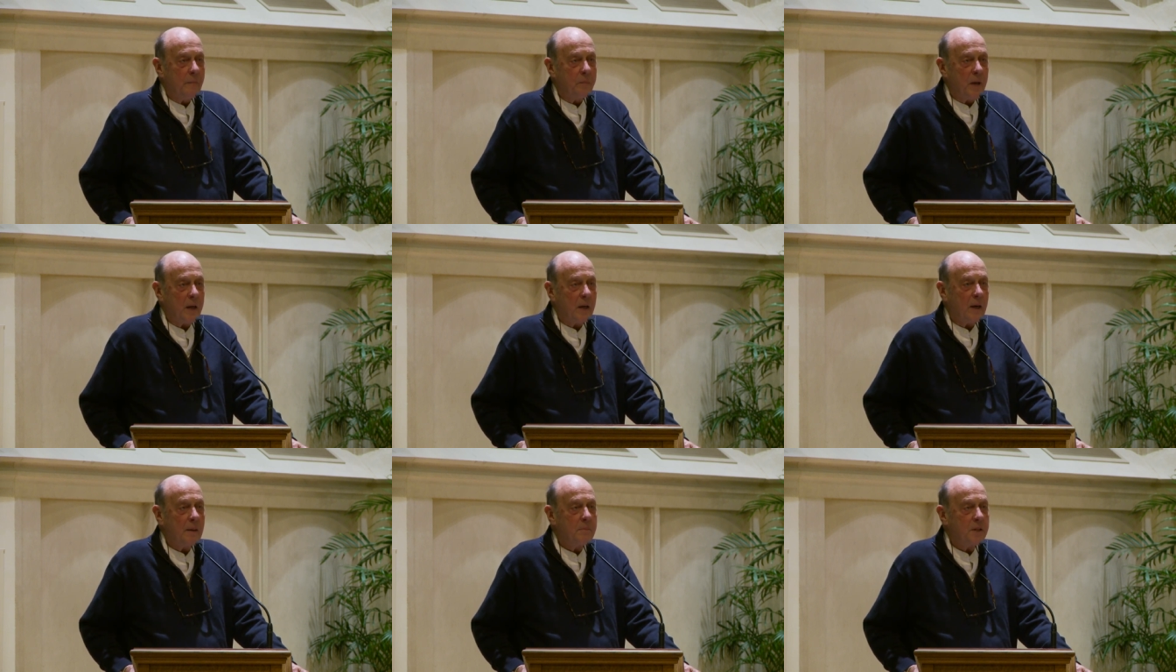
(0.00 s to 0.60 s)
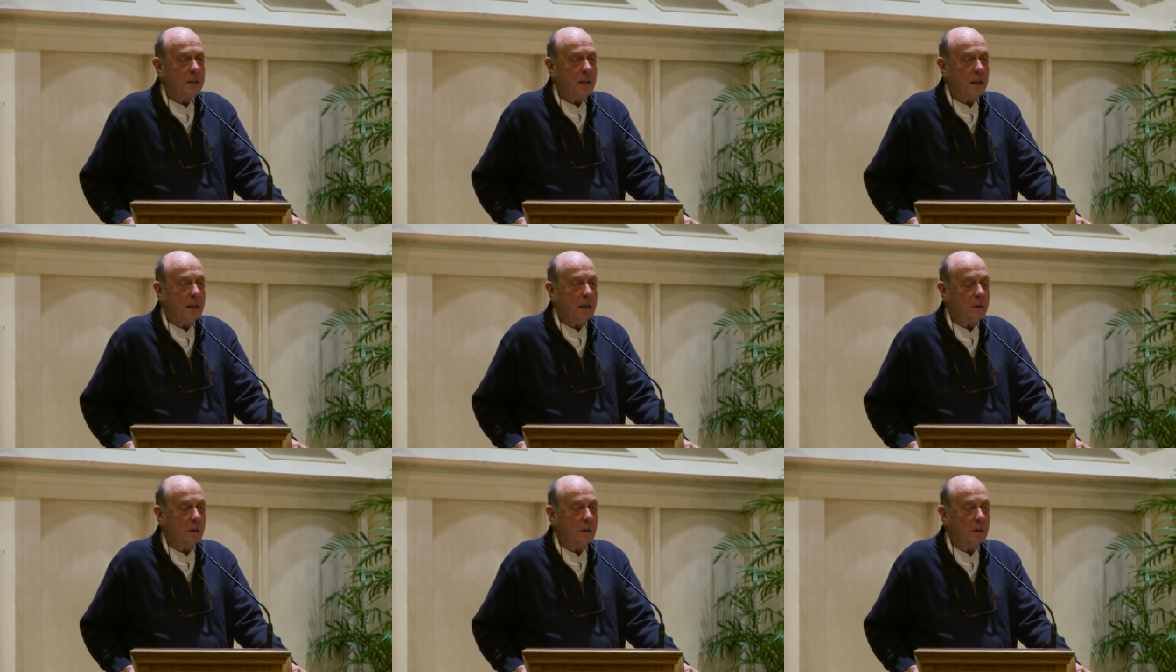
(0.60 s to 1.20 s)
that comes
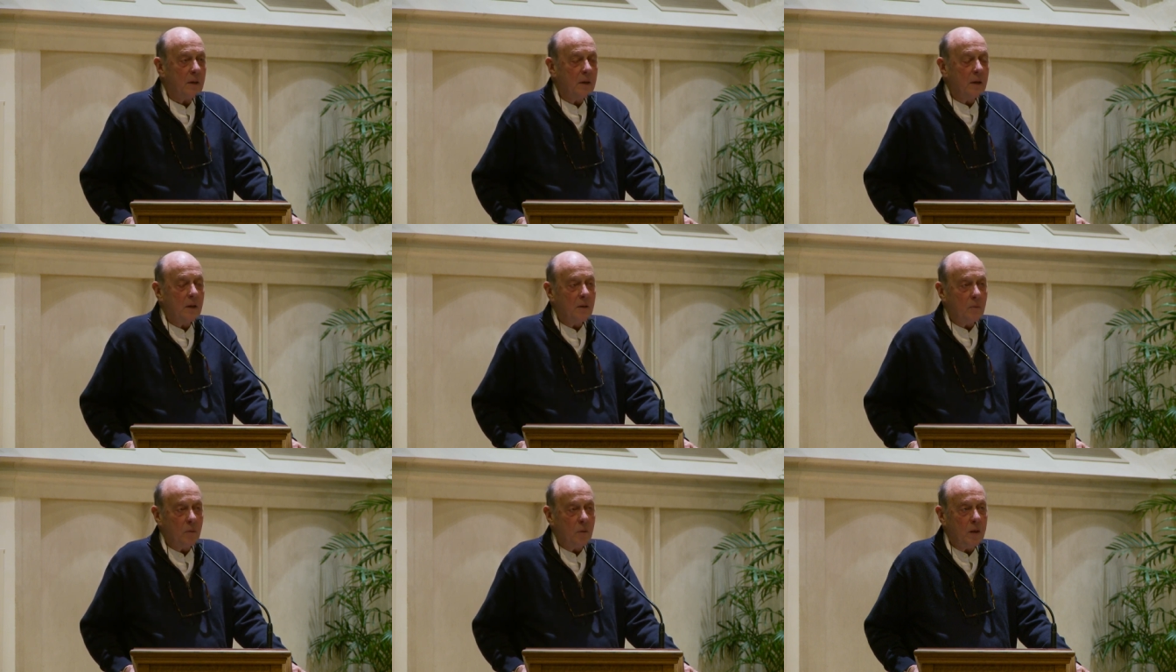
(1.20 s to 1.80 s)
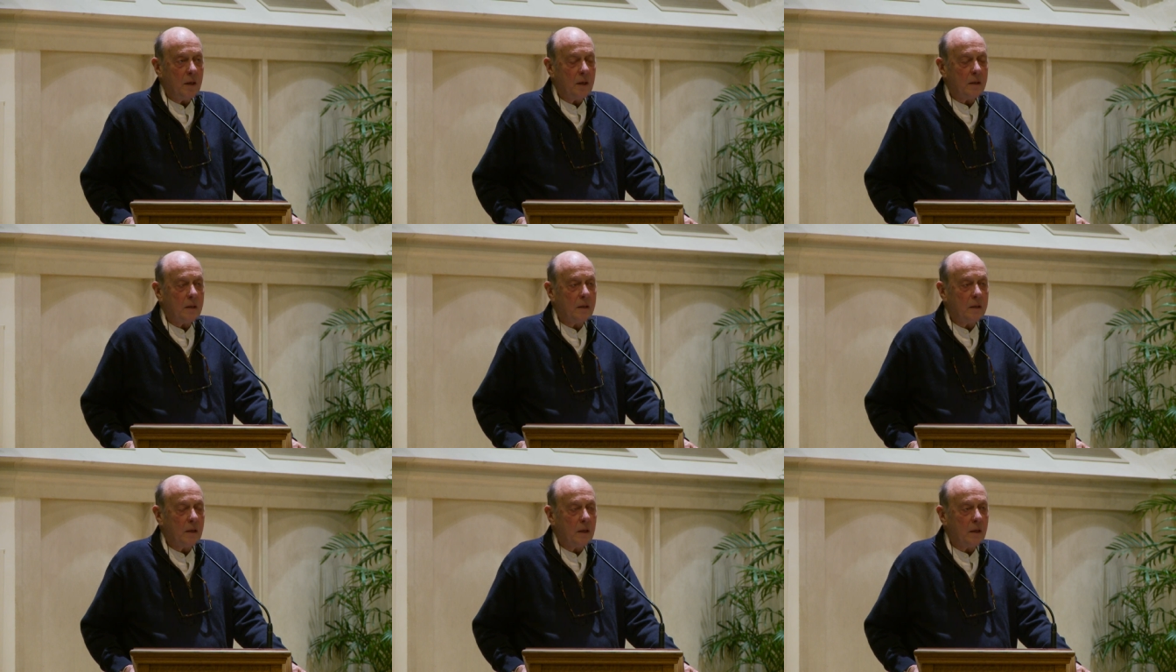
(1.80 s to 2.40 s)
together
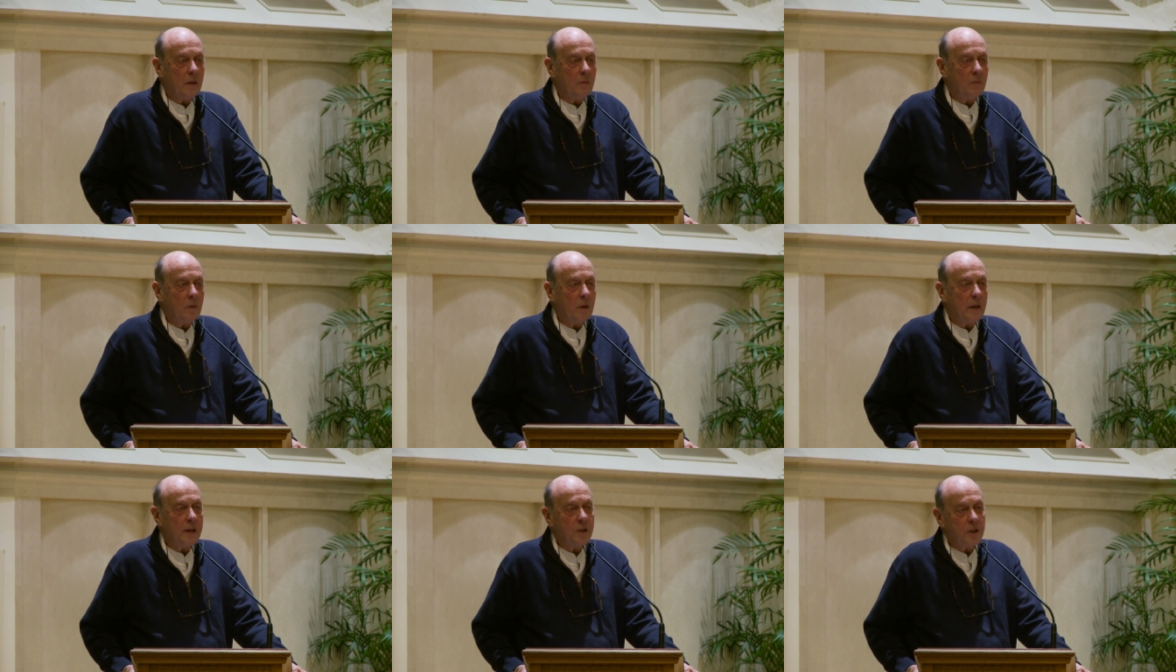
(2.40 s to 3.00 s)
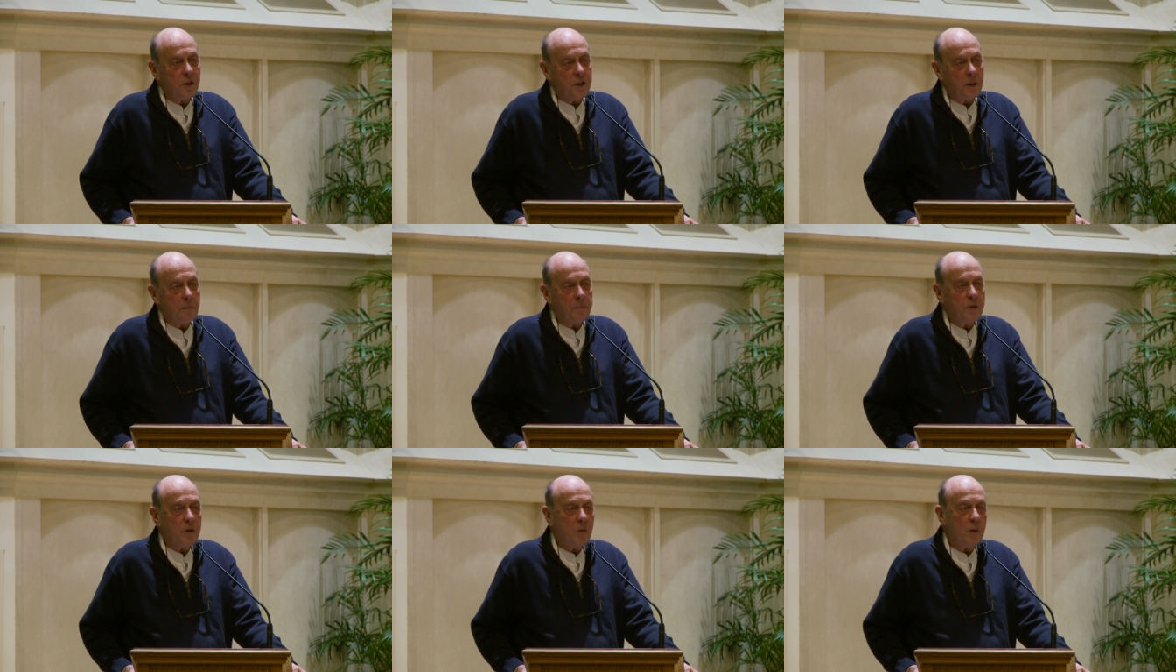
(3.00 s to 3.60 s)
with the
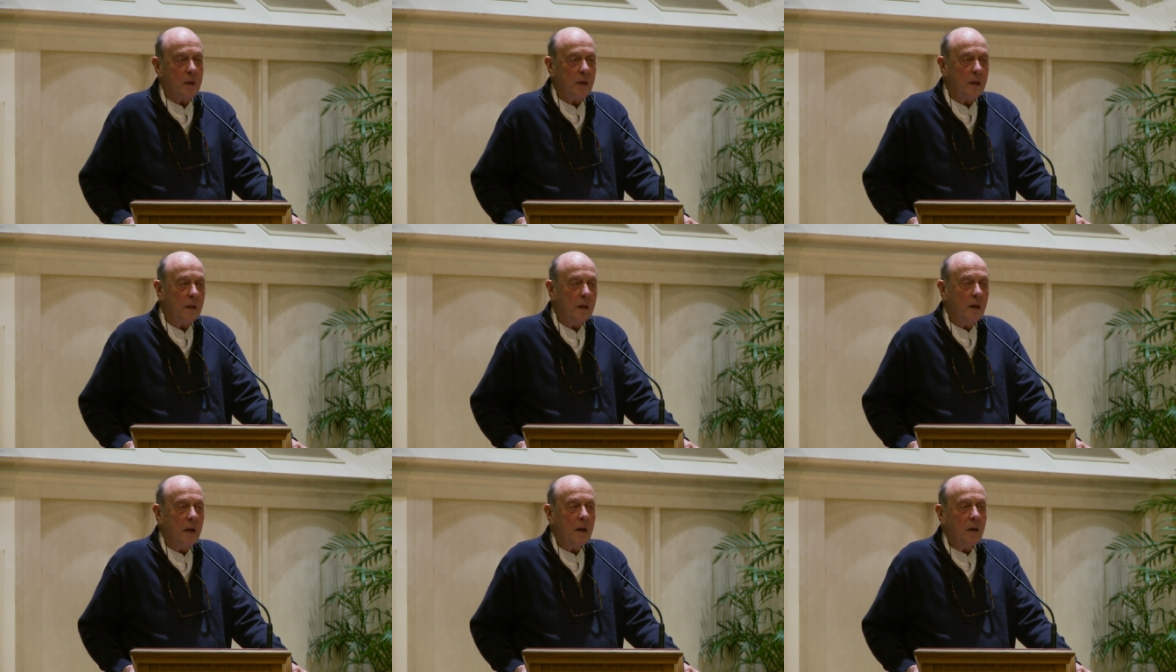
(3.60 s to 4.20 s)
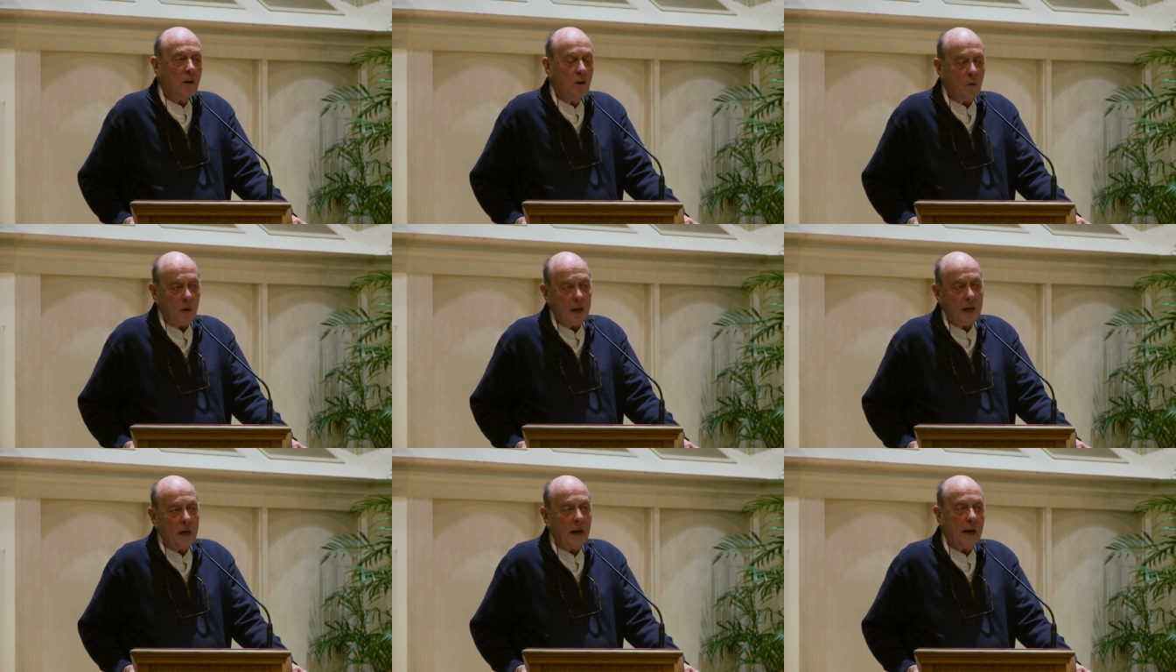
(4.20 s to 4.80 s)
relationship between
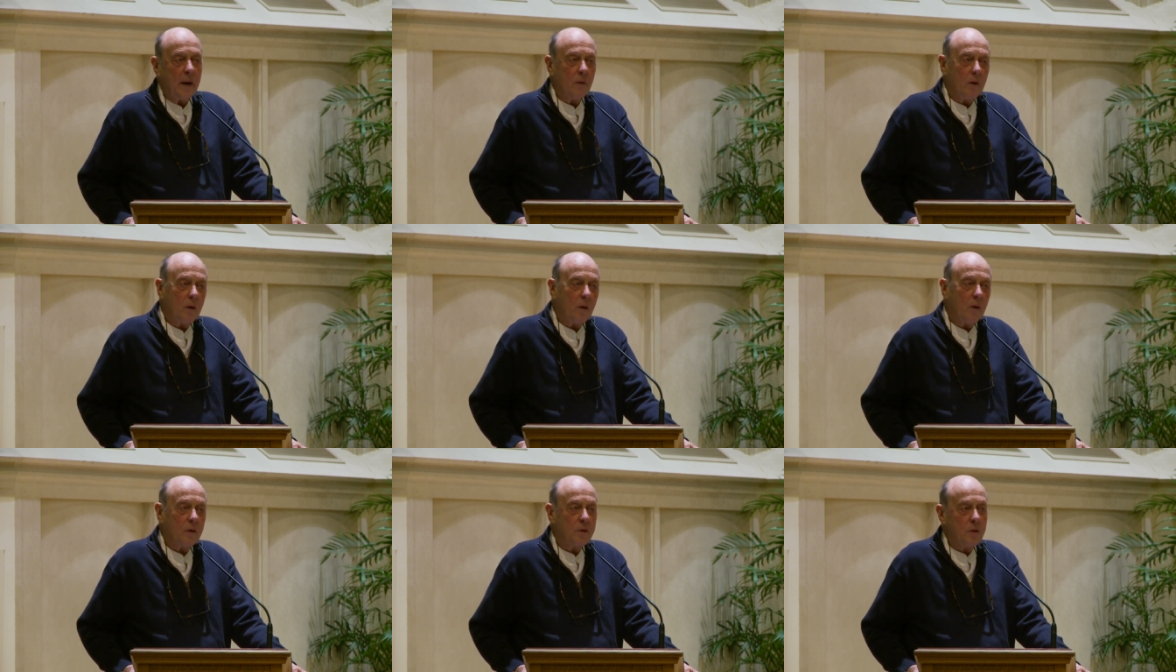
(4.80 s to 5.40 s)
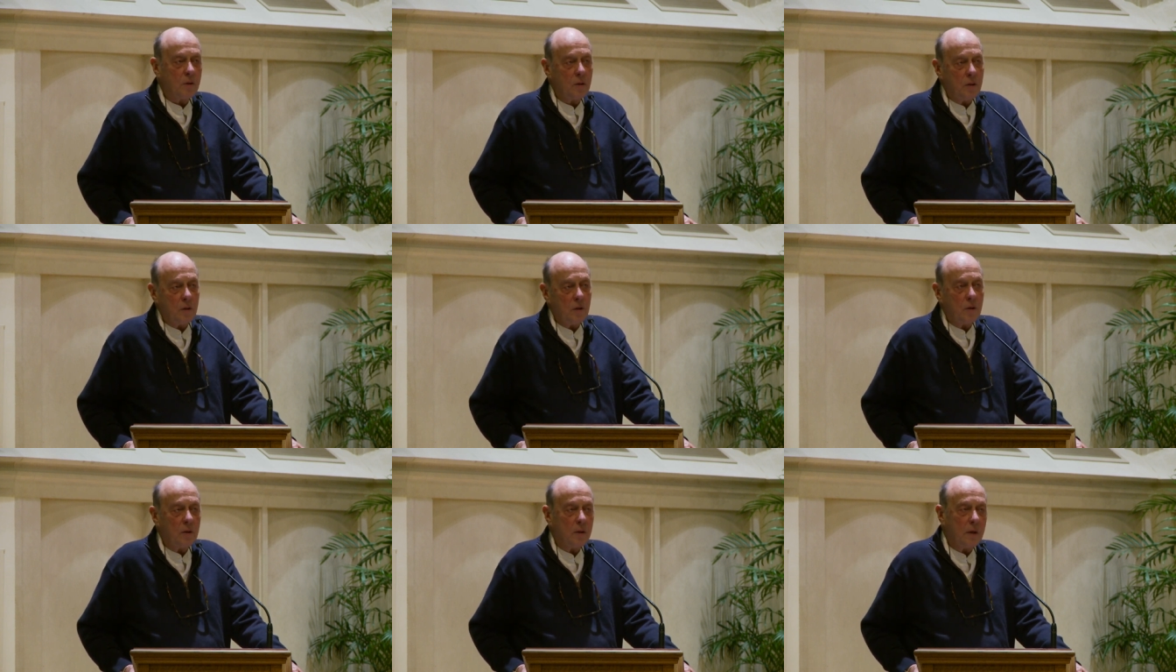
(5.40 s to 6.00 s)
grain
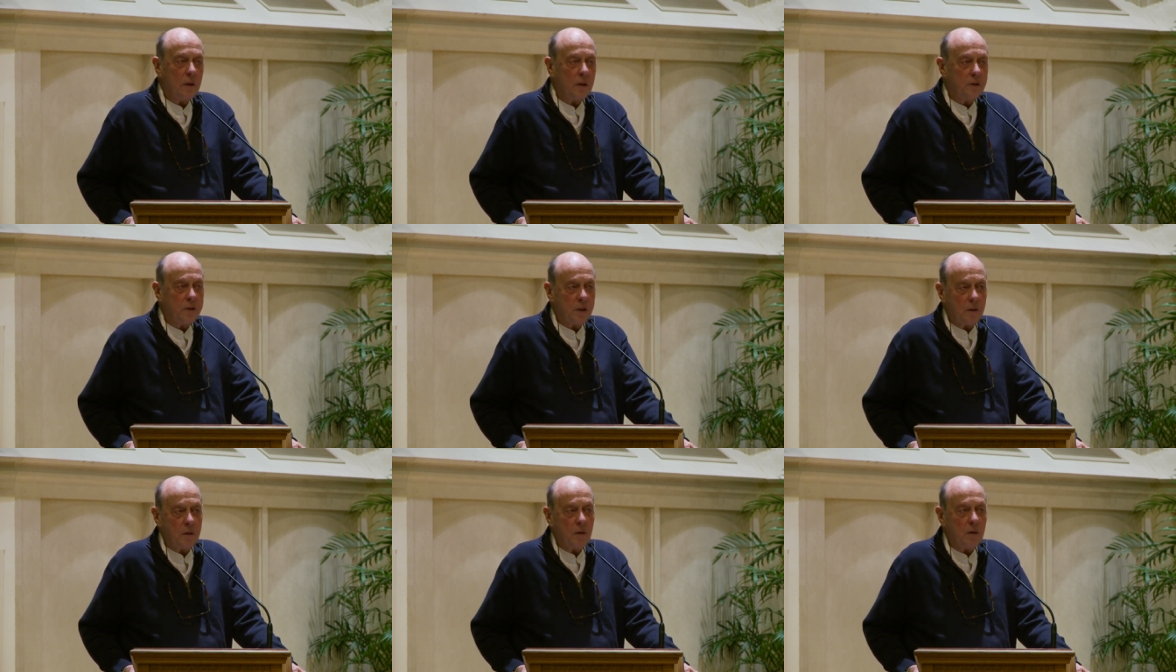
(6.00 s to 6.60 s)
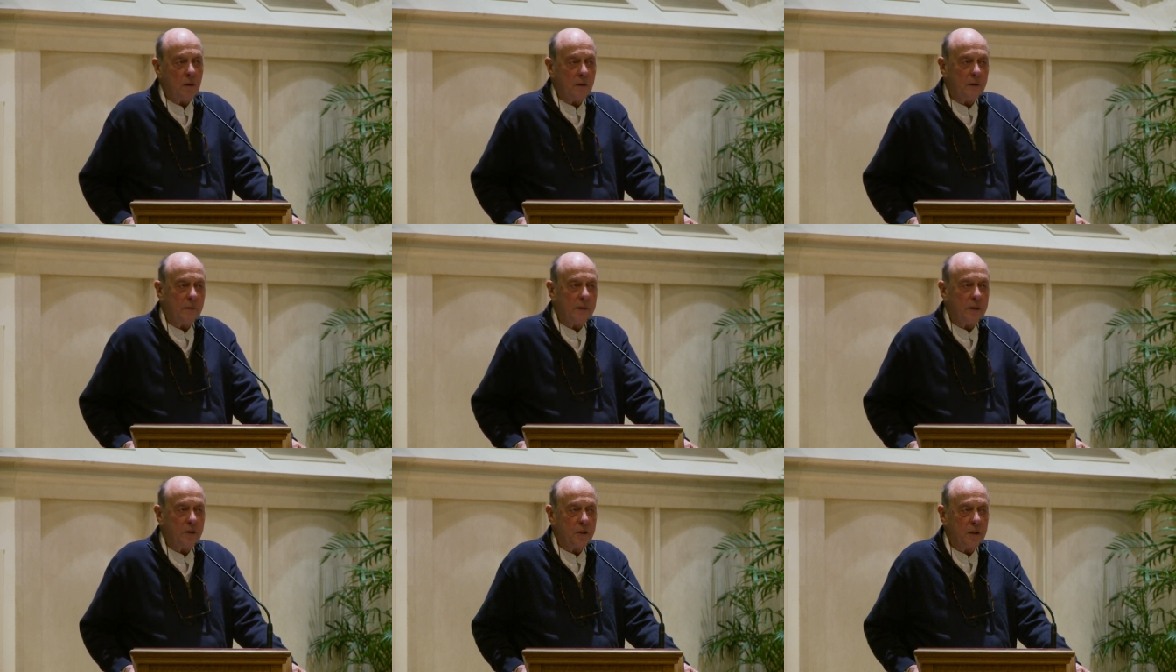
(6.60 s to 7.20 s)
agricultural, cereal
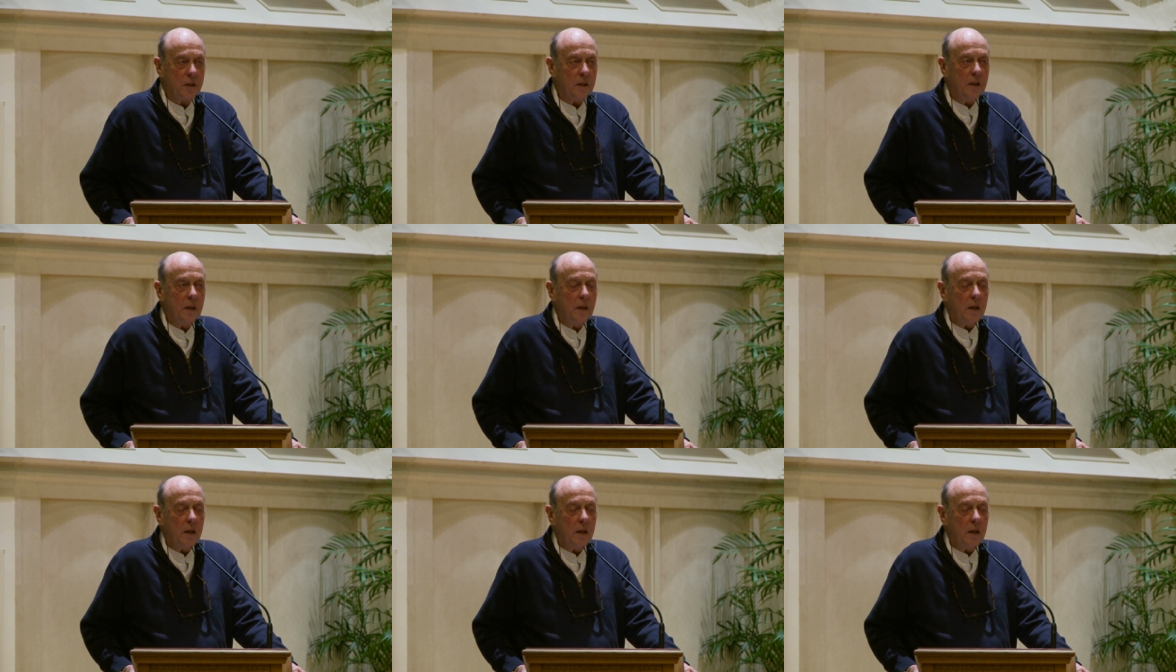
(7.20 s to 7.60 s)
cultivation